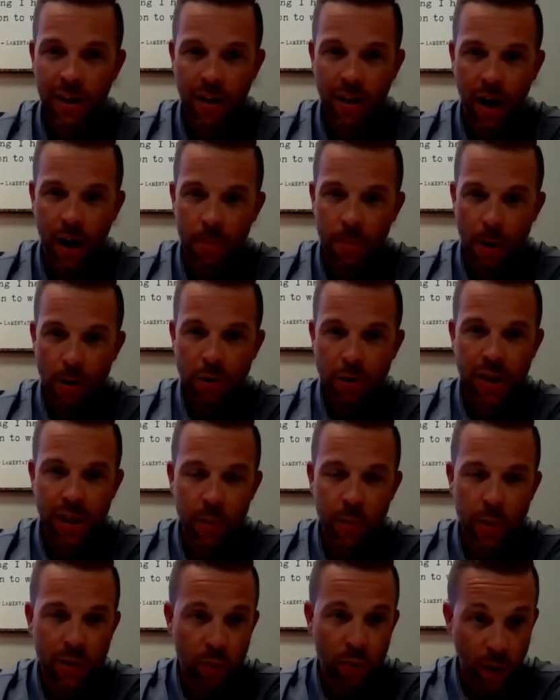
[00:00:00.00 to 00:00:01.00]
mostly
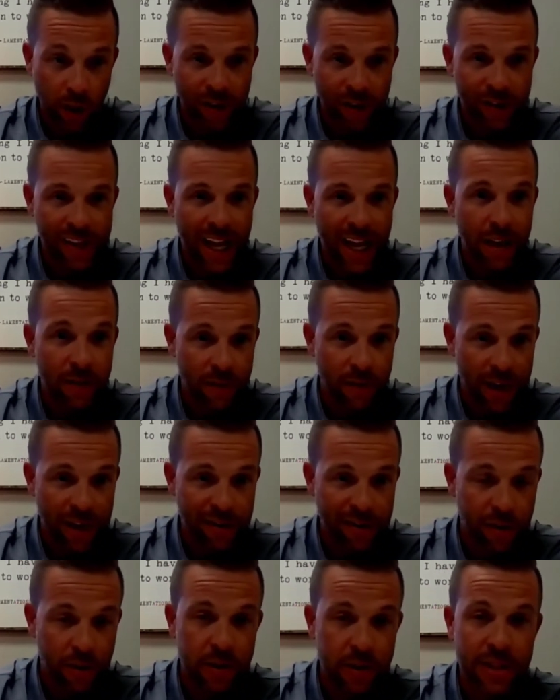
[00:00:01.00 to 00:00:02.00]
with real estate
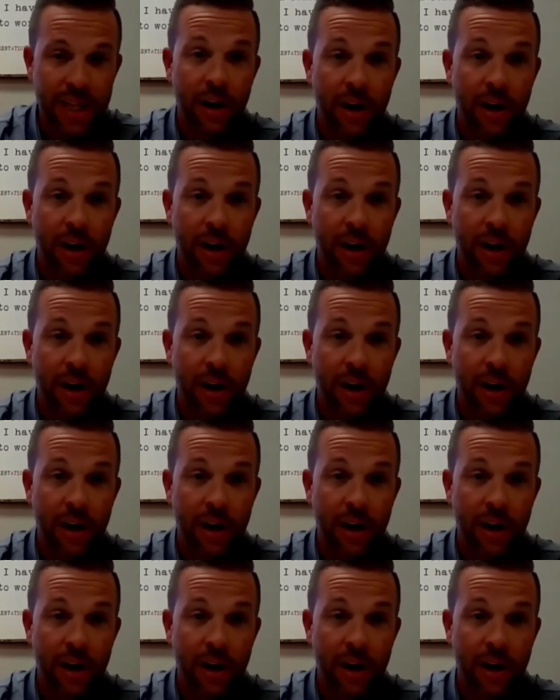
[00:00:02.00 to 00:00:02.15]
investors